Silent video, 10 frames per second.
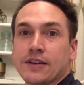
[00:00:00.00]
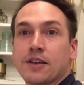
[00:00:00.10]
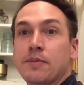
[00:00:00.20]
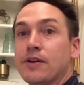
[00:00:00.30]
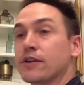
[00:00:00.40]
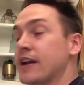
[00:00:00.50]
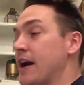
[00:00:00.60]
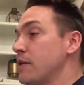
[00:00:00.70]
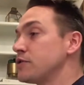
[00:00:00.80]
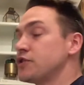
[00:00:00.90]
It can be your
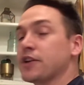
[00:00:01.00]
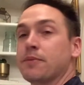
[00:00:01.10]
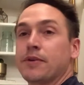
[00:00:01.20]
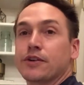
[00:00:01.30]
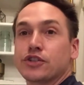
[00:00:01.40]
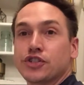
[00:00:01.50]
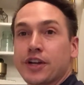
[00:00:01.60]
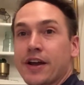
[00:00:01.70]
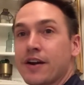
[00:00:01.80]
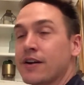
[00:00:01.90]
couch, it can be your
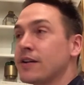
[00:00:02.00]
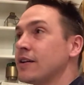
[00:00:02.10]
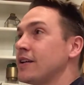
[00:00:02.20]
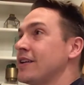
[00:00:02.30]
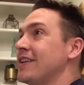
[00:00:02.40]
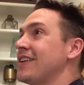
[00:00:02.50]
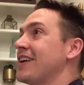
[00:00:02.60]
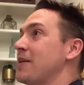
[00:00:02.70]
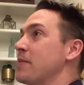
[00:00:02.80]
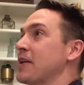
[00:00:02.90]
chair,
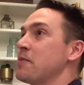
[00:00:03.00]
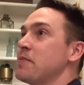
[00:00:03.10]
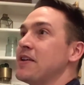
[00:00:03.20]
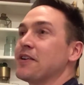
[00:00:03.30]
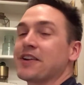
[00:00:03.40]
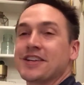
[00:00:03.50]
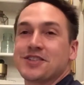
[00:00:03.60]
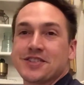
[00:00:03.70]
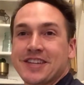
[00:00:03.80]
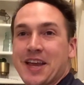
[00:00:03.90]
um, it can be your
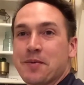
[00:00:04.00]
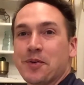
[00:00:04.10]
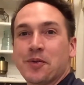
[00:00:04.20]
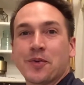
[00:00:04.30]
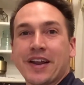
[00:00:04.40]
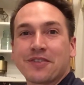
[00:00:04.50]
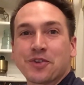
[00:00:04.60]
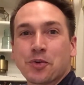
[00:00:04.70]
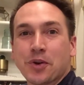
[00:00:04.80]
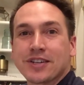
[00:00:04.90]
kitchen table,
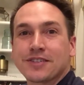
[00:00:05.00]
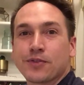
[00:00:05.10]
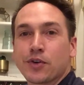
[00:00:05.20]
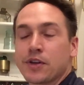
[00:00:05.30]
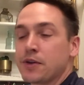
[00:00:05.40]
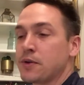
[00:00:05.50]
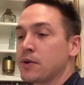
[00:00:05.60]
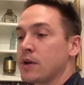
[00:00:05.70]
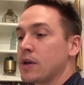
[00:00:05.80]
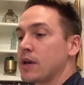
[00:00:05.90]
whatever works for you.
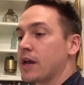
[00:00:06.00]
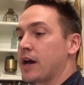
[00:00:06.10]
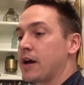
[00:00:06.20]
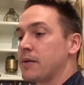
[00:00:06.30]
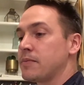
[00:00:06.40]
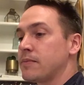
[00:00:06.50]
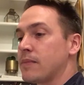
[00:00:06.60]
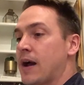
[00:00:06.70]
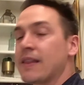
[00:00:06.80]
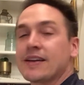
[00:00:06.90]
Um,
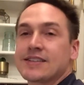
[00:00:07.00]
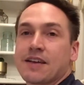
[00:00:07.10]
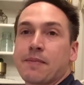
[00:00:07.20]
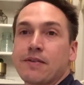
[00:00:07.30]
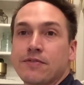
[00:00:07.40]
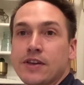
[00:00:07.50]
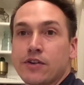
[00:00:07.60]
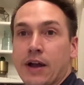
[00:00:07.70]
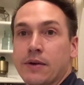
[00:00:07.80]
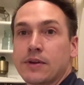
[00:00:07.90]
I like to have my feet
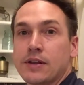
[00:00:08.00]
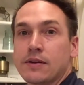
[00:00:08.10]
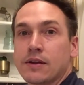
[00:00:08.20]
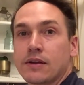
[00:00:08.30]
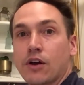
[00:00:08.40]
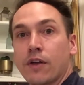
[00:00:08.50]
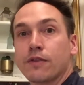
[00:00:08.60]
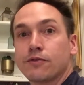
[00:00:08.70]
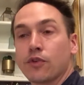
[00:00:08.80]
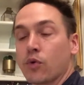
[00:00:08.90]
grounded on the
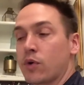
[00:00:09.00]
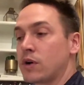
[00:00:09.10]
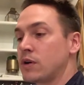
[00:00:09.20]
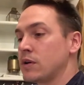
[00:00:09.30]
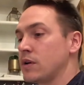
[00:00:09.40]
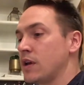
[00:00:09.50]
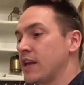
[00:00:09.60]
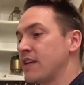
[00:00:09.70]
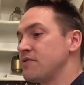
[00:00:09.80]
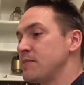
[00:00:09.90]
floor. It
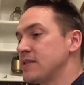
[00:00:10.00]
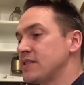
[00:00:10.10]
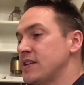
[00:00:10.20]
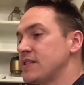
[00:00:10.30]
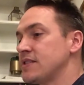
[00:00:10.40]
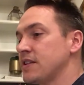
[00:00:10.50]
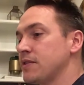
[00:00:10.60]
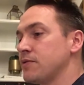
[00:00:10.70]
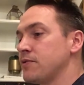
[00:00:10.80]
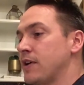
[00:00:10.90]
gives me a sense
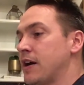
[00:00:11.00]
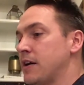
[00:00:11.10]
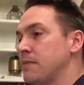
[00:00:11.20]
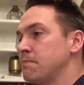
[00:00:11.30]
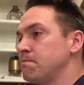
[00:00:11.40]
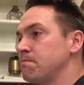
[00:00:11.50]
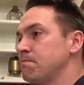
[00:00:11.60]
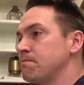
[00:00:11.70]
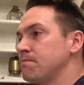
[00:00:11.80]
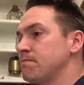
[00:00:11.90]
of um,
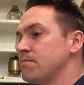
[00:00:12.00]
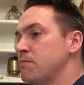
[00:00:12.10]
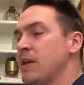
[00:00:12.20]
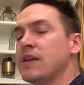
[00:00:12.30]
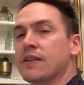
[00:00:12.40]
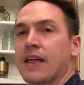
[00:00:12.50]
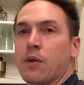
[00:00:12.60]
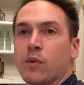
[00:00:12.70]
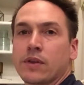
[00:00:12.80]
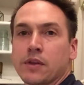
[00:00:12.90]
being in that
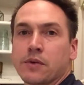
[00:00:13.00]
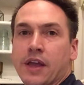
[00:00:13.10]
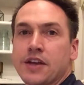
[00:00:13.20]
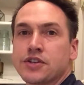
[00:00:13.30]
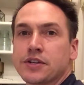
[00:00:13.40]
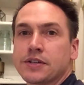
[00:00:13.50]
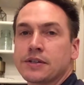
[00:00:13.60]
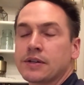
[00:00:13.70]
one location.